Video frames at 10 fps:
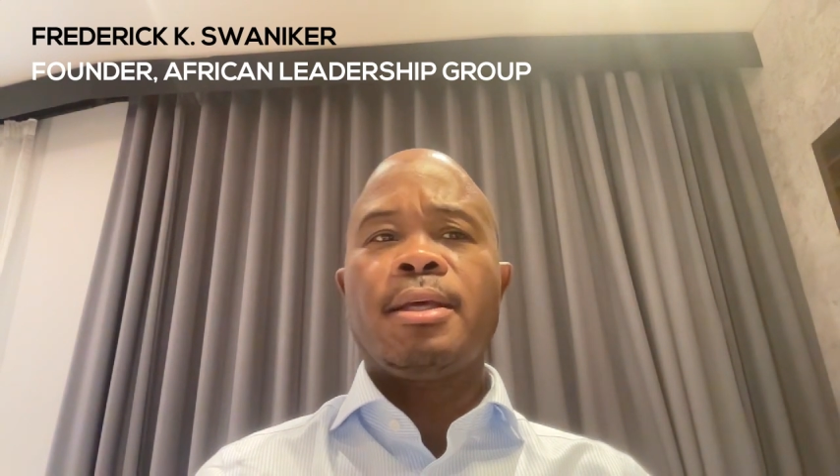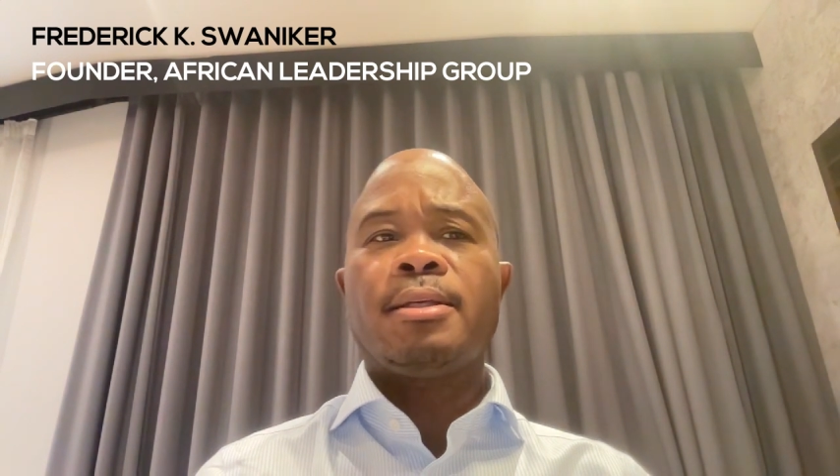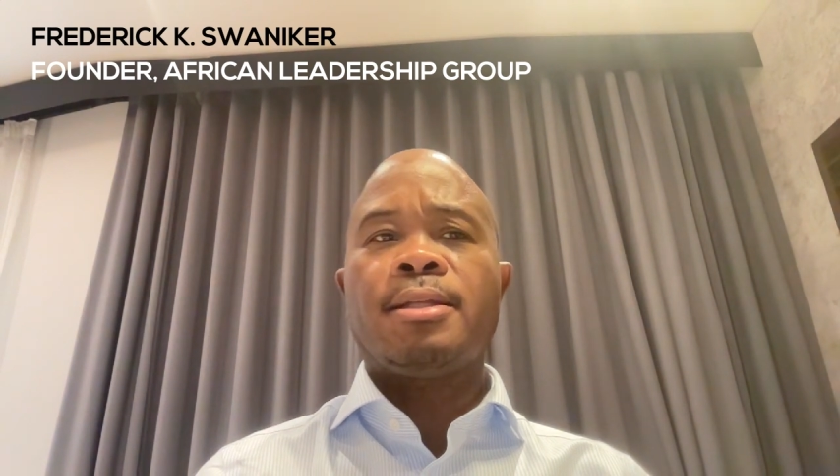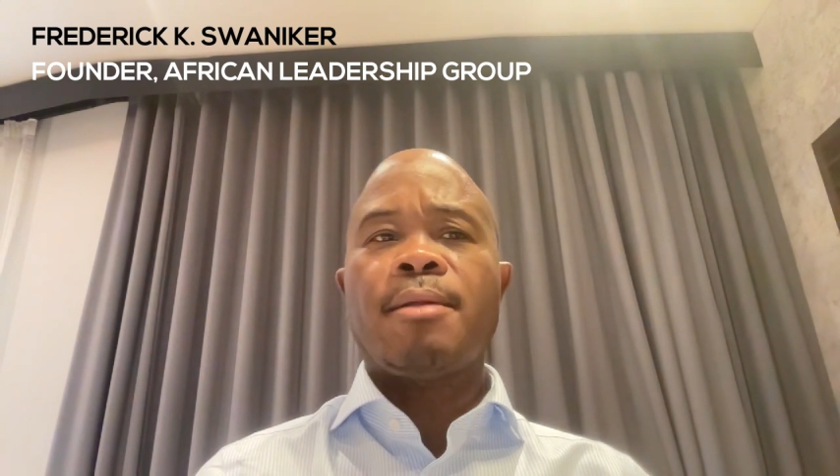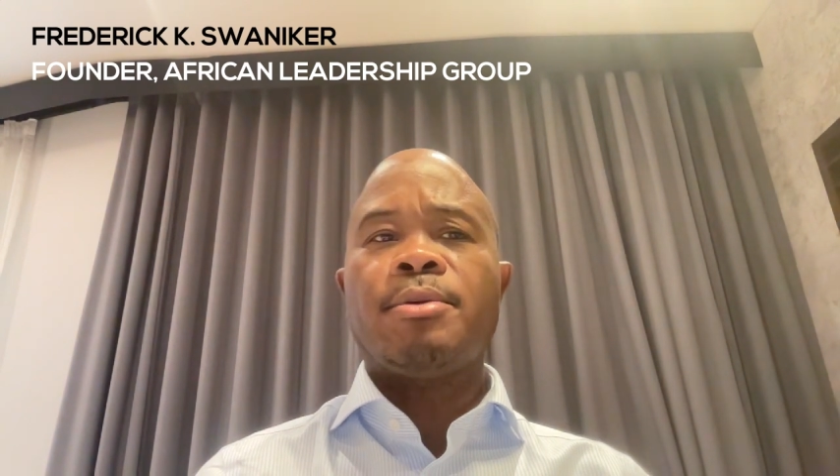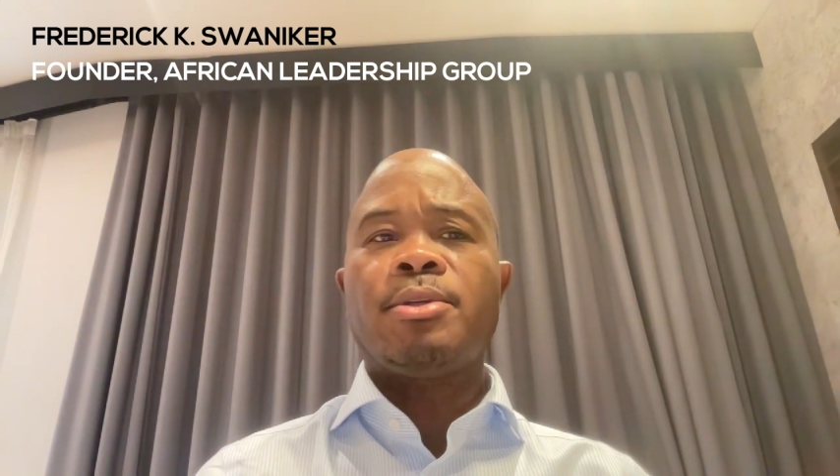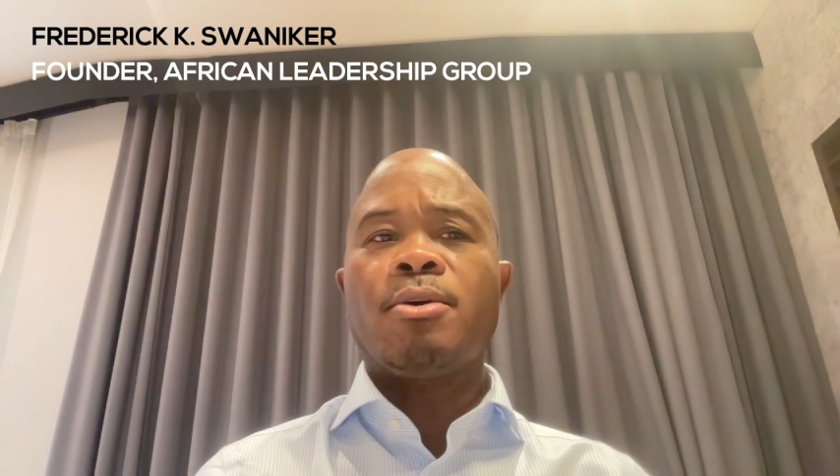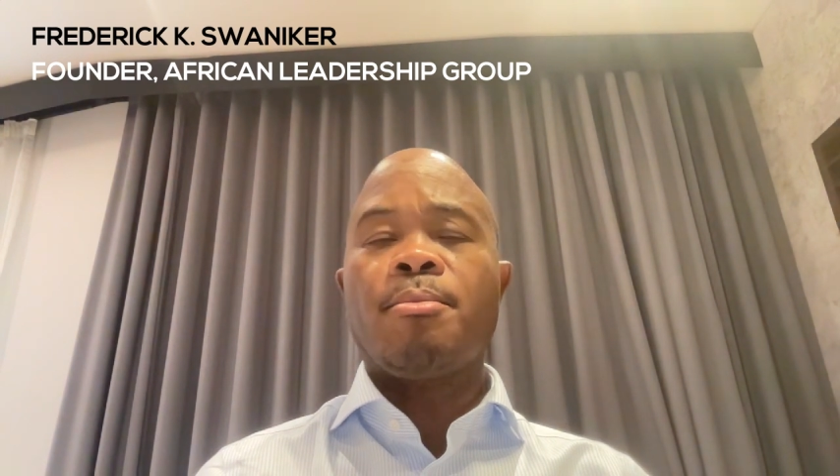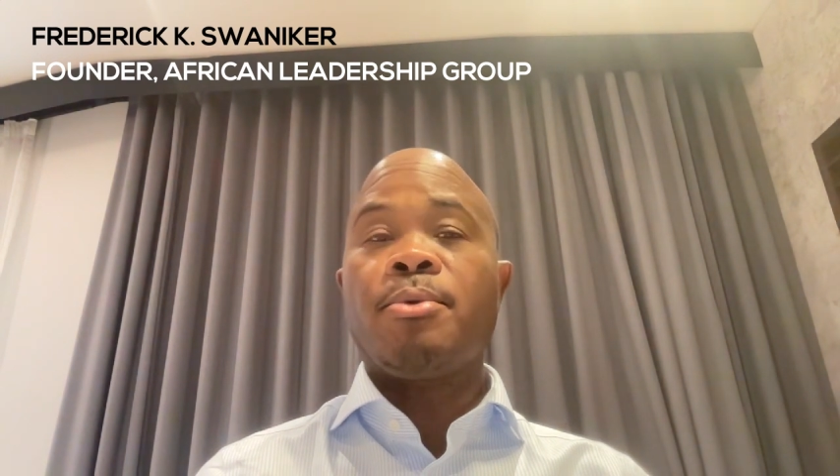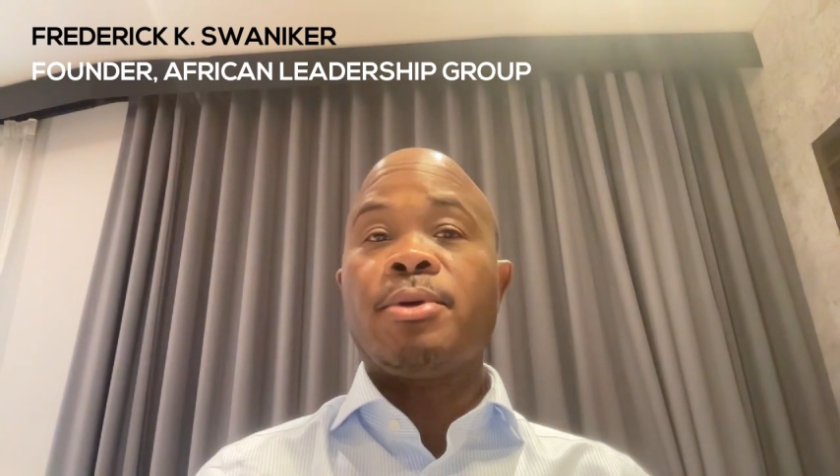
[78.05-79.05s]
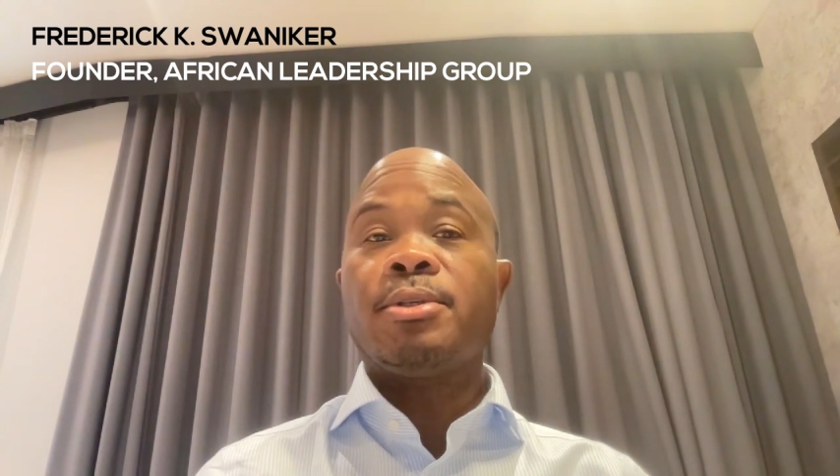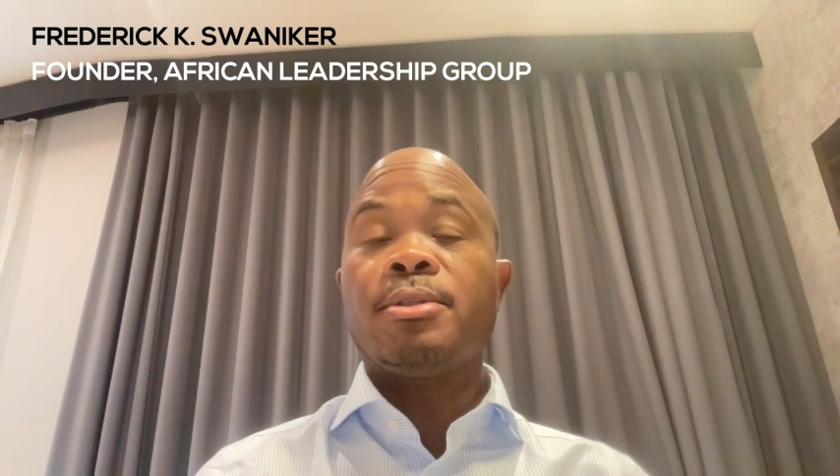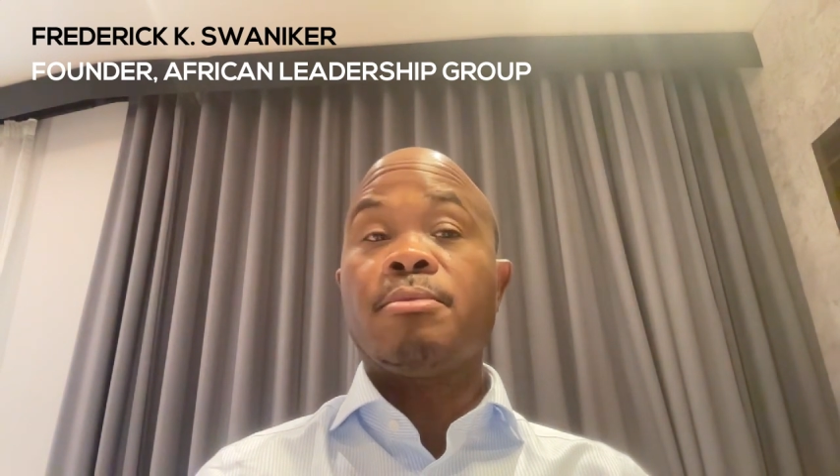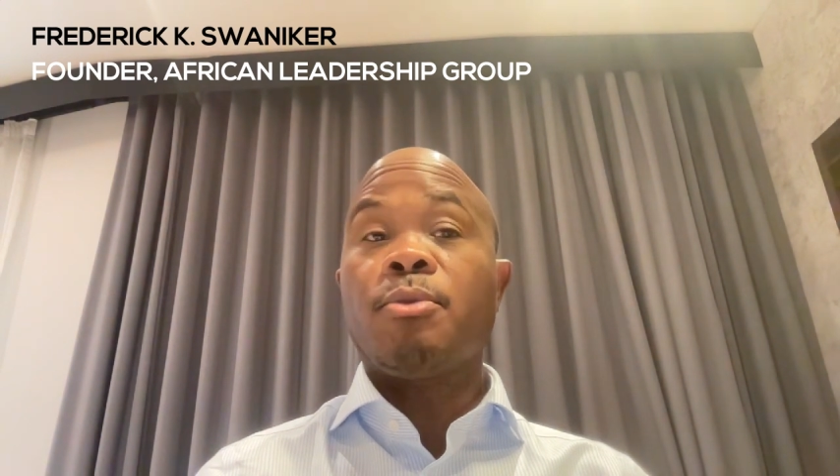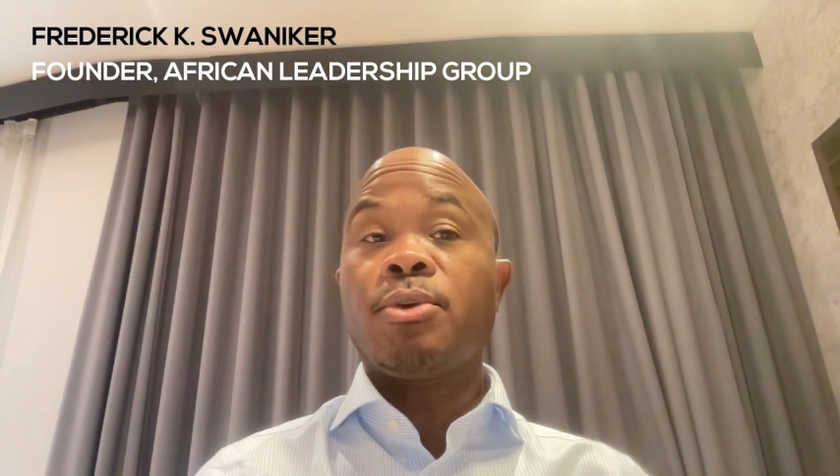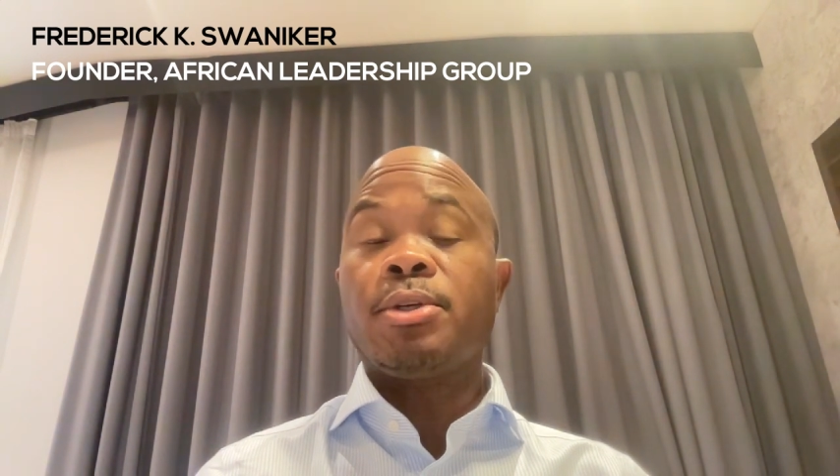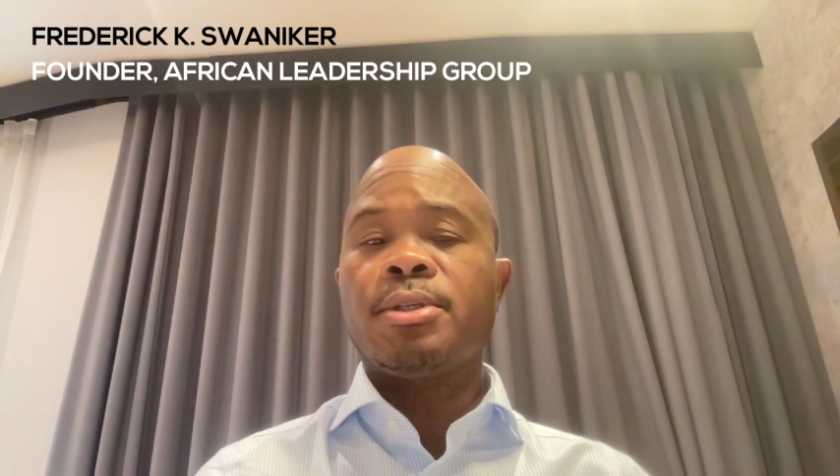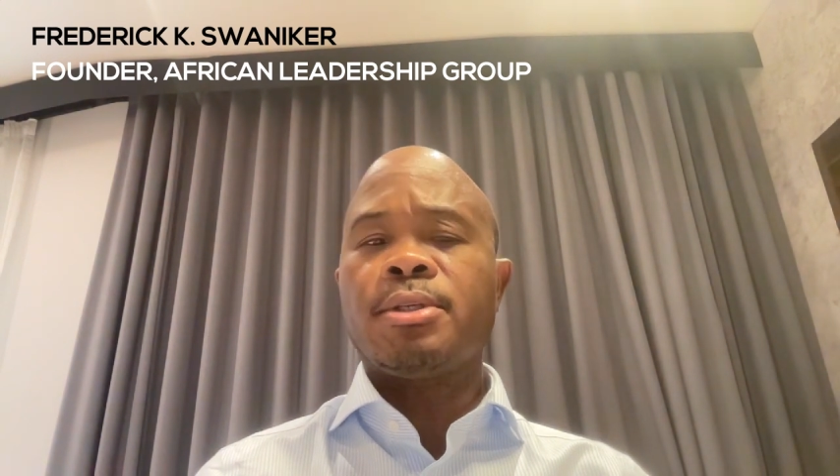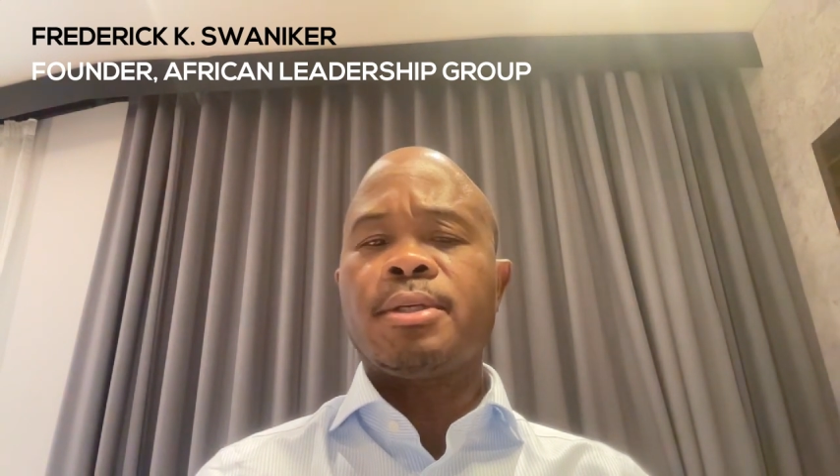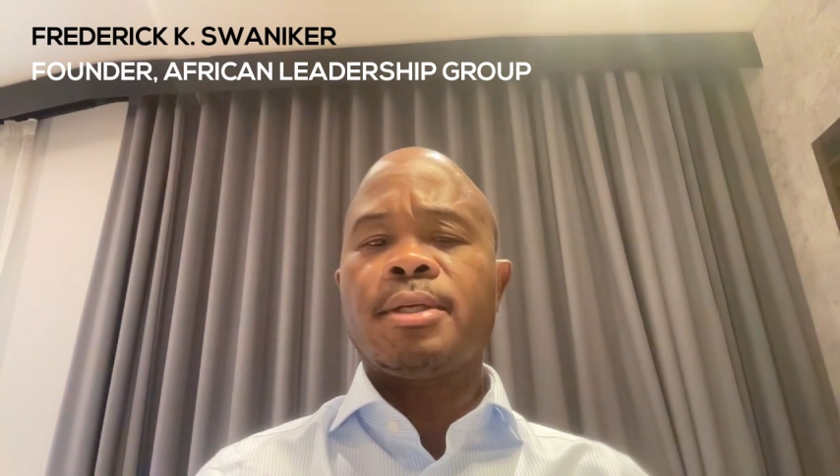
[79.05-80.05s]
establishing operations in
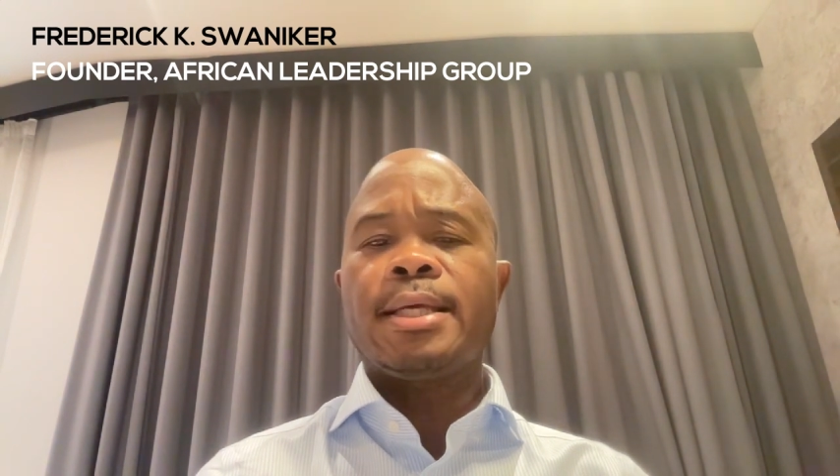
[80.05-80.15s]
Mauritius.